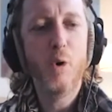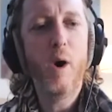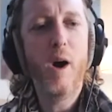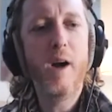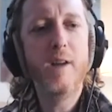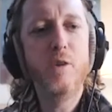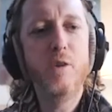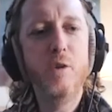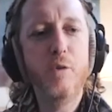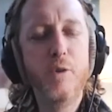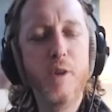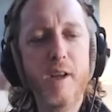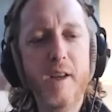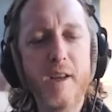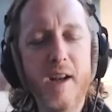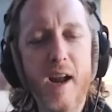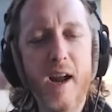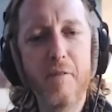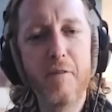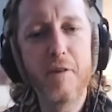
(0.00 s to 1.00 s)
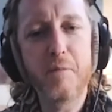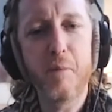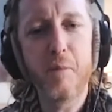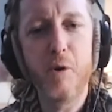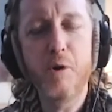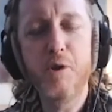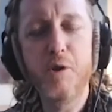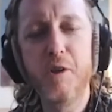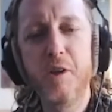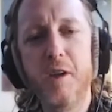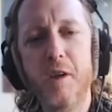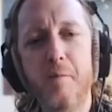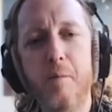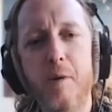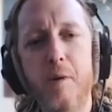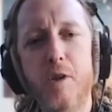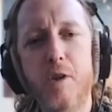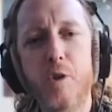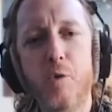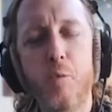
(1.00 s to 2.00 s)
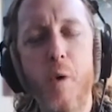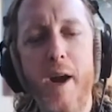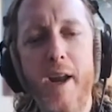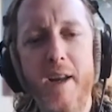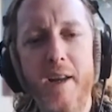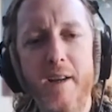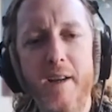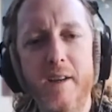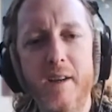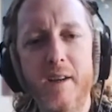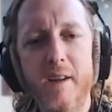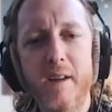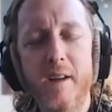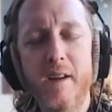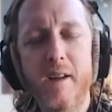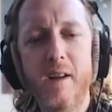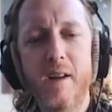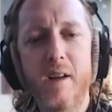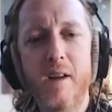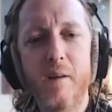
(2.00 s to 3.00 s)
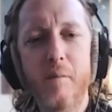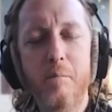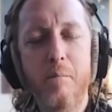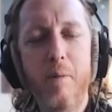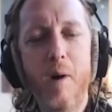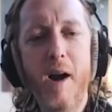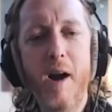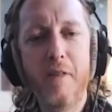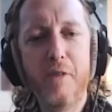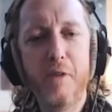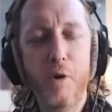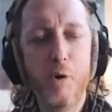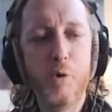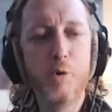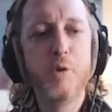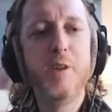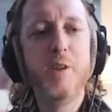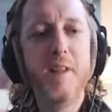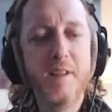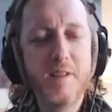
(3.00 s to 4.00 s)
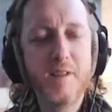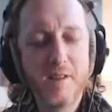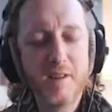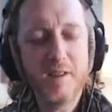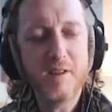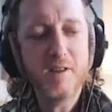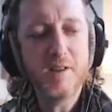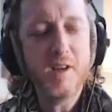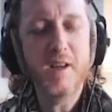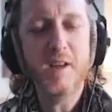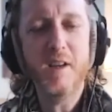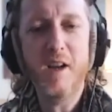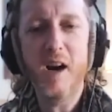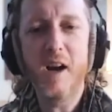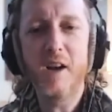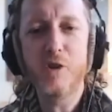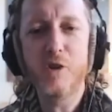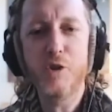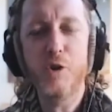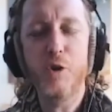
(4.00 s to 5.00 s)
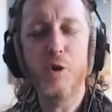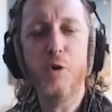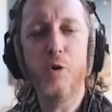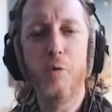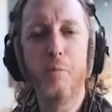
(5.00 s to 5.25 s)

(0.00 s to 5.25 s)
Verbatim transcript: so i do think an average person could be swayed yep. by those and this this can kind of